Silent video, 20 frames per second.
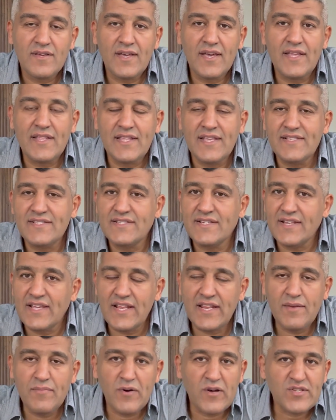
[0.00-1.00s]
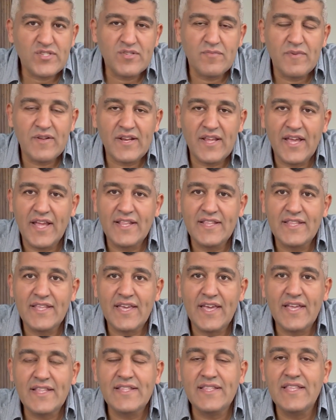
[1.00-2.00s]
It is really possible, and
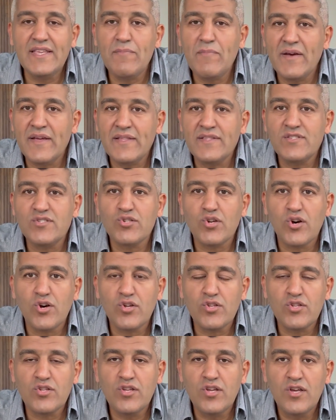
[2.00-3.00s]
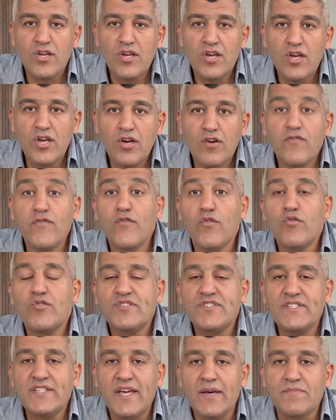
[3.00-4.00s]
it depends on 4
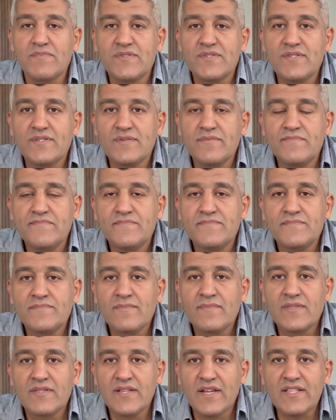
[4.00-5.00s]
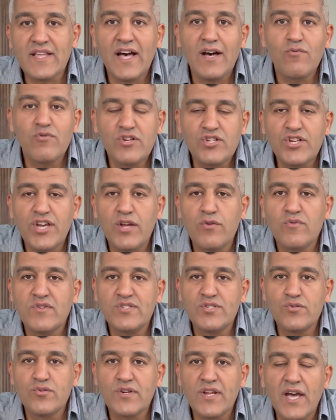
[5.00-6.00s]
steps that I will share
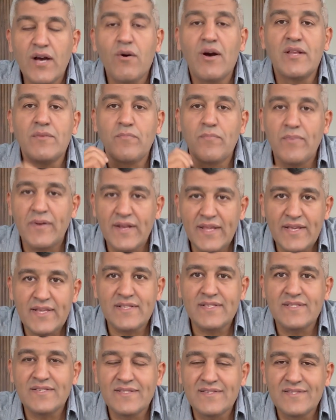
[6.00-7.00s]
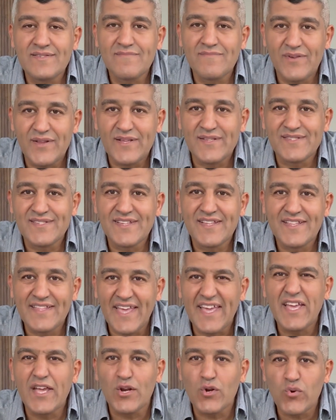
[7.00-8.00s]
with you now. And please
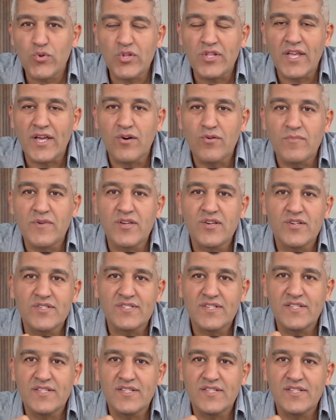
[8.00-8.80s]
take a note now, because